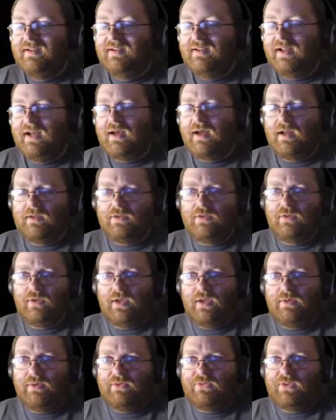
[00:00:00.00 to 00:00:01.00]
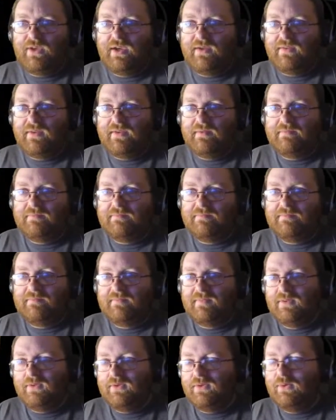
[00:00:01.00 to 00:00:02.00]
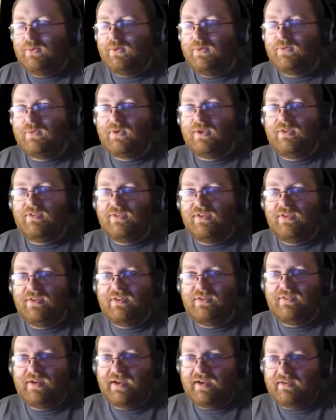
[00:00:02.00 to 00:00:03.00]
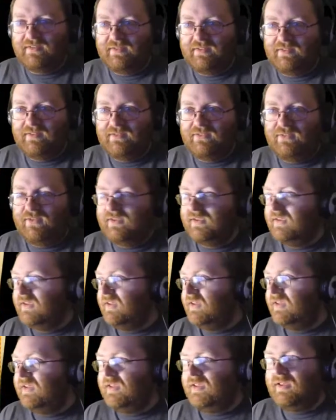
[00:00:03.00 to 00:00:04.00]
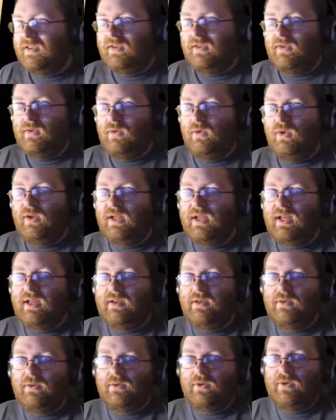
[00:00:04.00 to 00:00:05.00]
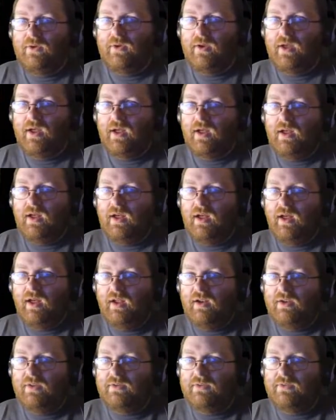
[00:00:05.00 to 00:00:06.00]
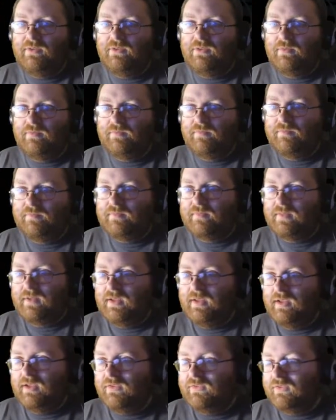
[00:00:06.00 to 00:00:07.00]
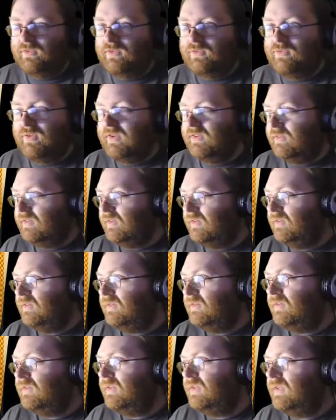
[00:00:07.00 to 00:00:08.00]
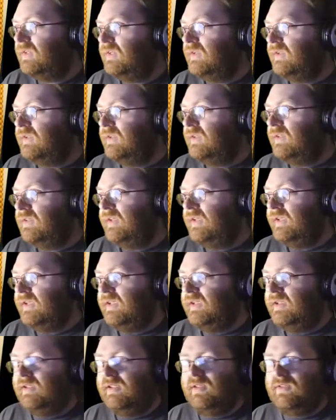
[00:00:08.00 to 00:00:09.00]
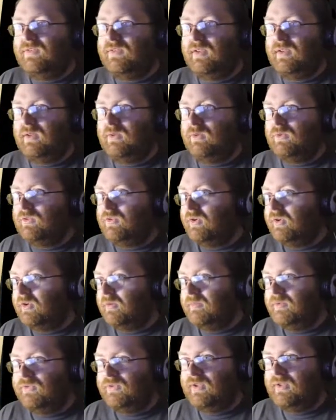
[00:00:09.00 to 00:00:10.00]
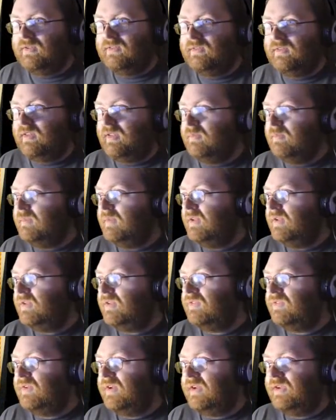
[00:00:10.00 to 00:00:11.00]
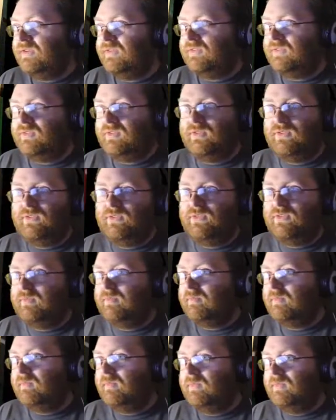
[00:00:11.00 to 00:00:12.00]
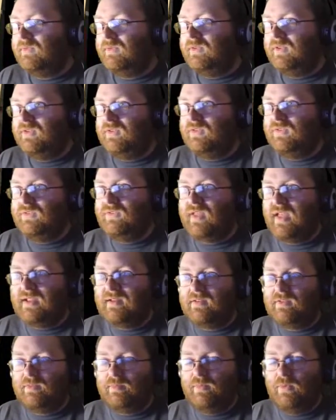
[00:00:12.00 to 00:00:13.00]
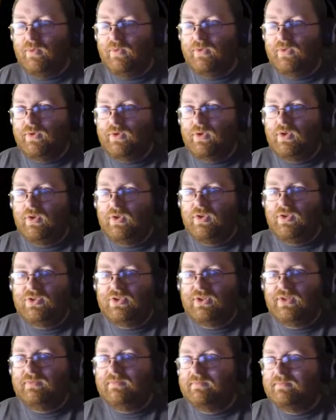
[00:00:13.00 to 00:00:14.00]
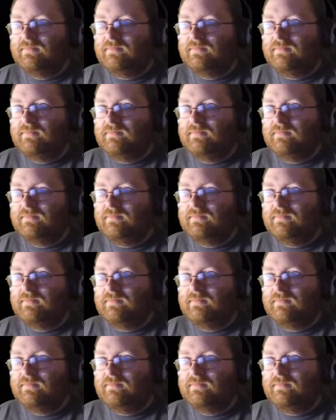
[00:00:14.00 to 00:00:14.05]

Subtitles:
I do hear what you're saying, though. You are indeed correct. It is a Ola, or Ireland, as it's written. It is an autonomous and demilitarised. It's a state more than a country.